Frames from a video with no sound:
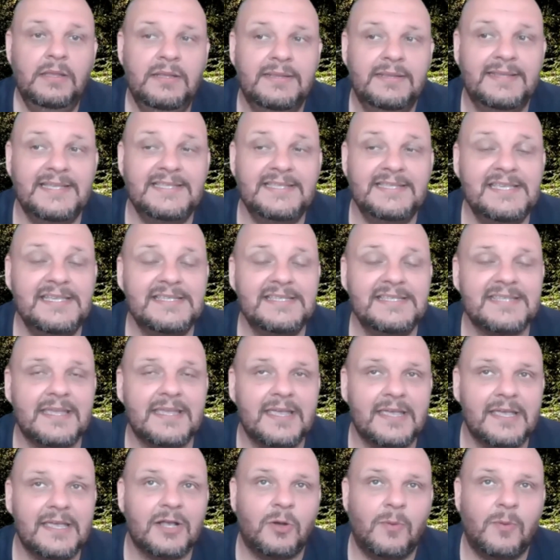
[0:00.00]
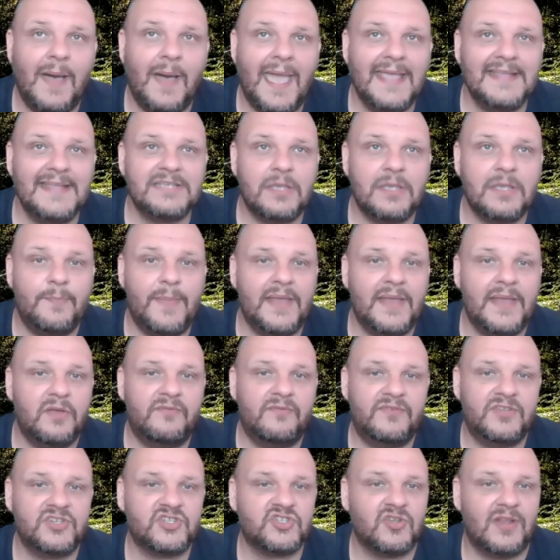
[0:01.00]
This is a, quite a
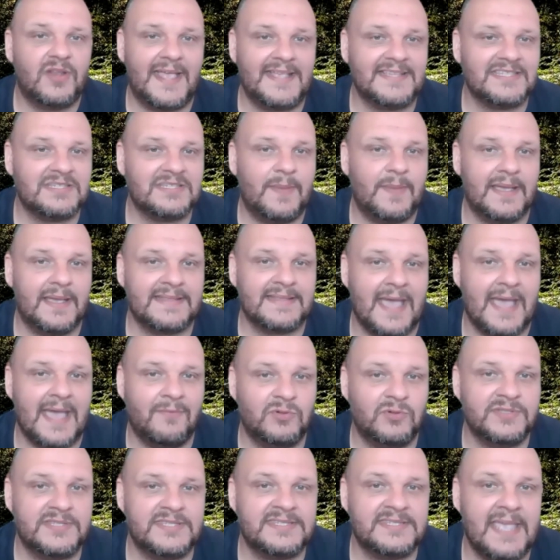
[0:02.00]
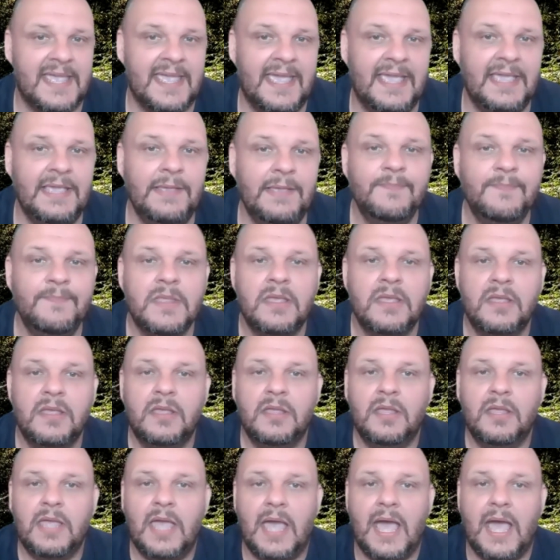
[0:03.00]
beneficial aspect, I would say.
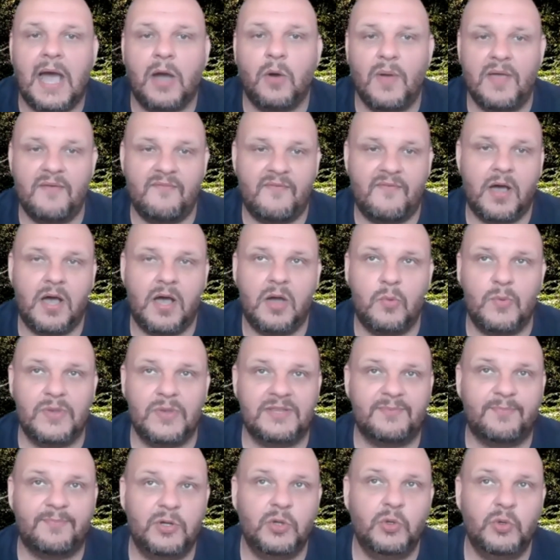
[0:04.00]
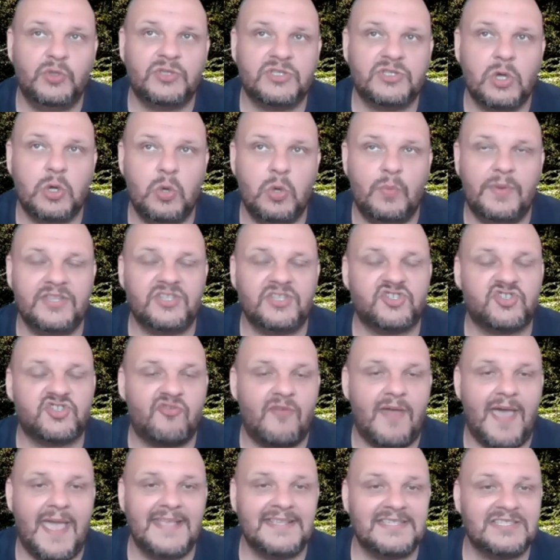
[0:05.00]
However, with Pluto, which
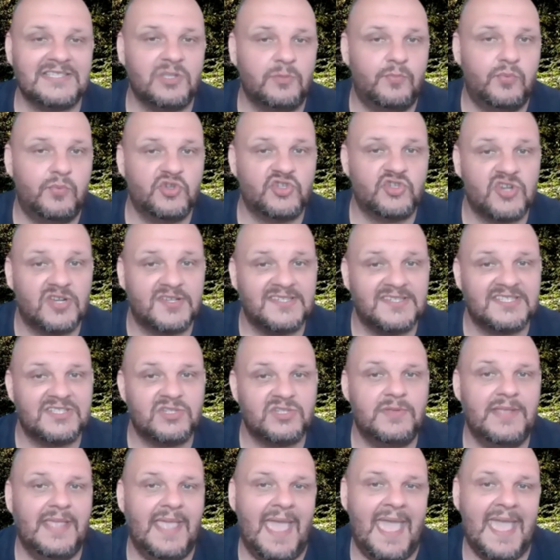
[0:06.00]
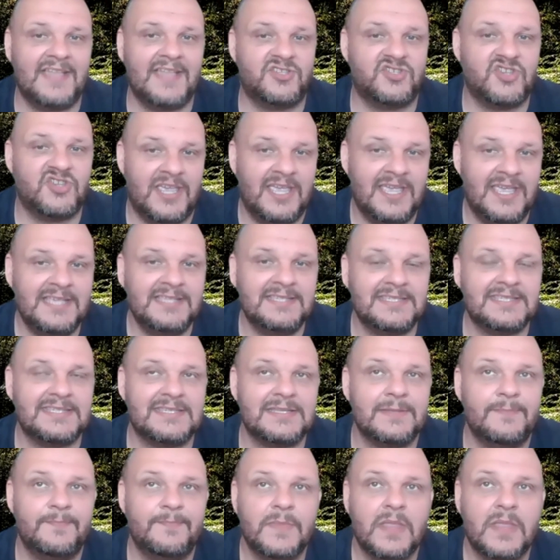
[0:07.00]
tries to push us to the
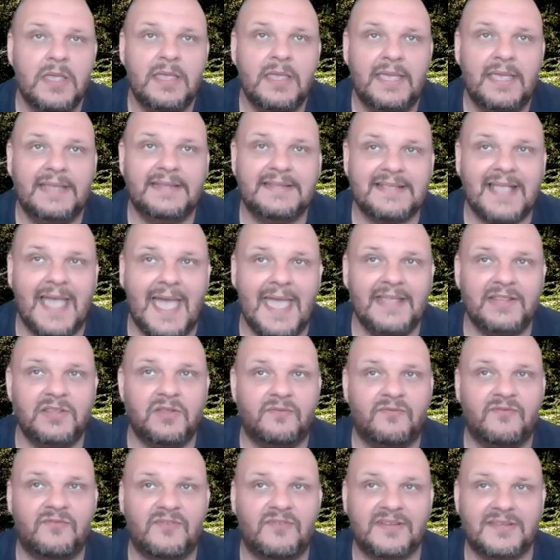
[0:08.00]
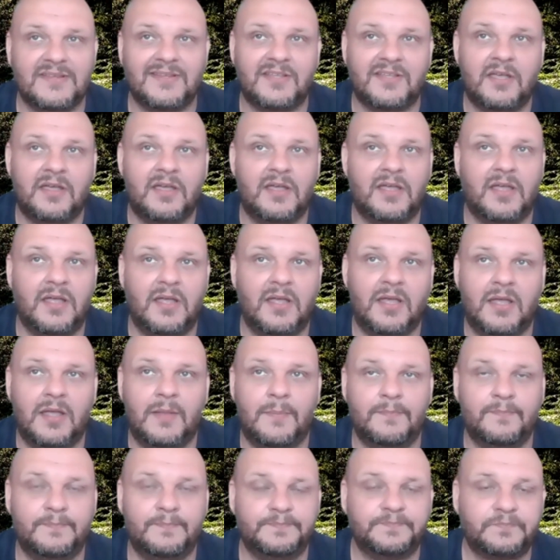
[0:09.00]
edges, it kind of,
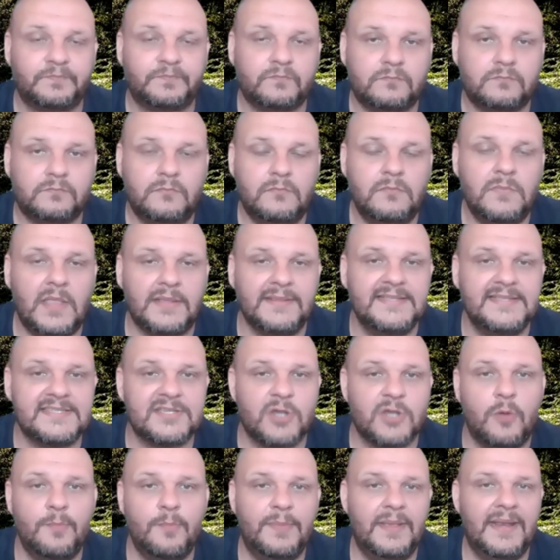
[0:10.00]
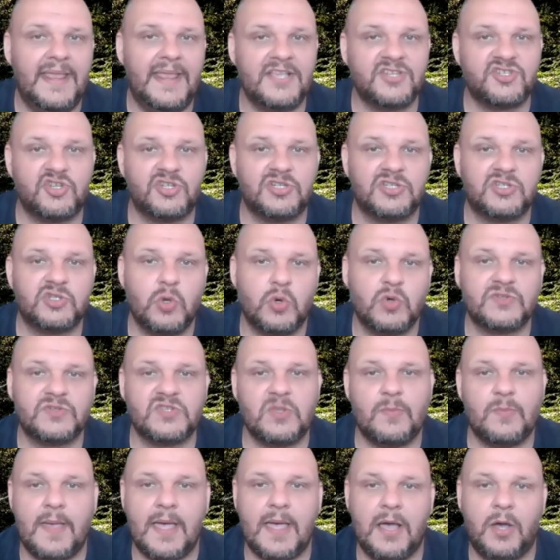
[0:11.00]
um, this combination talks
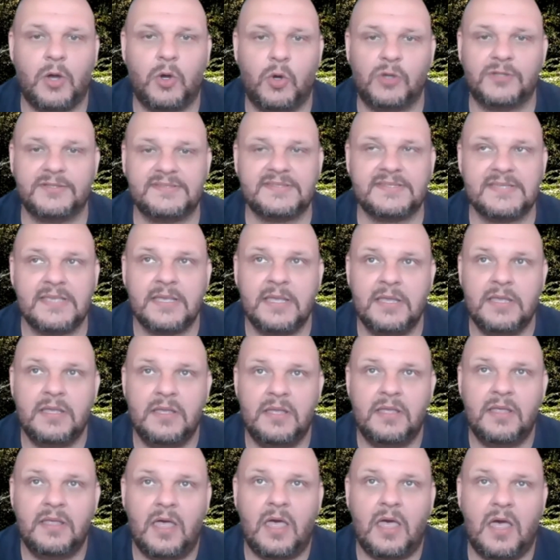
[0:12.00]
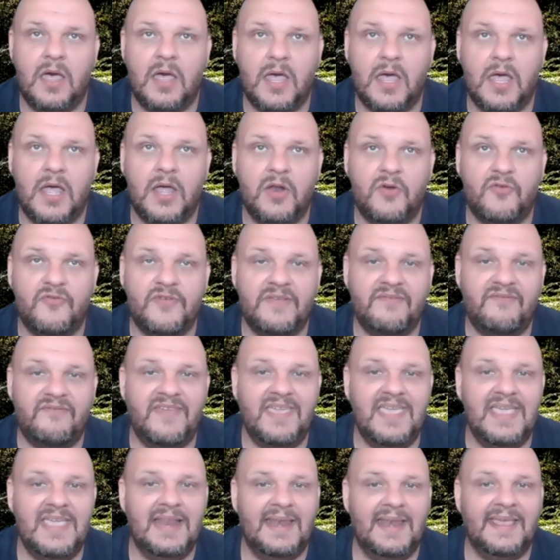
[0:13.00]
about uh,
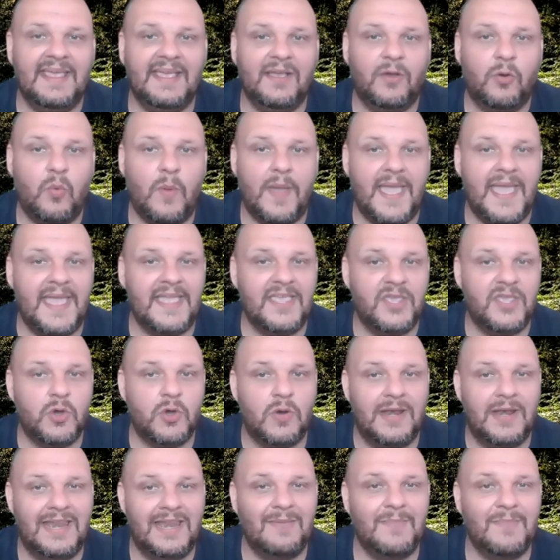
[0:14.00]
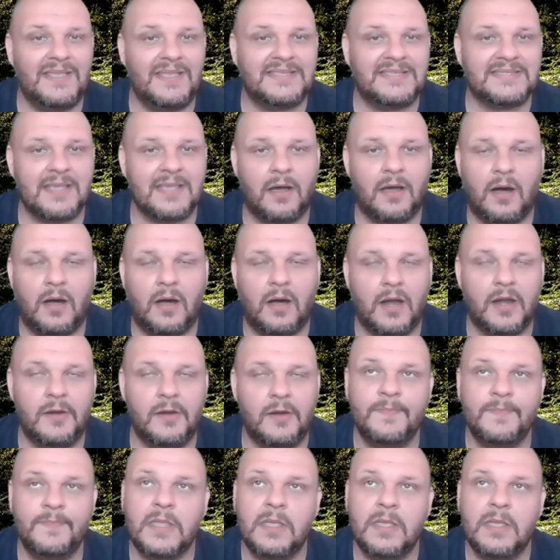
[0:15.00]
revealing where your limits are.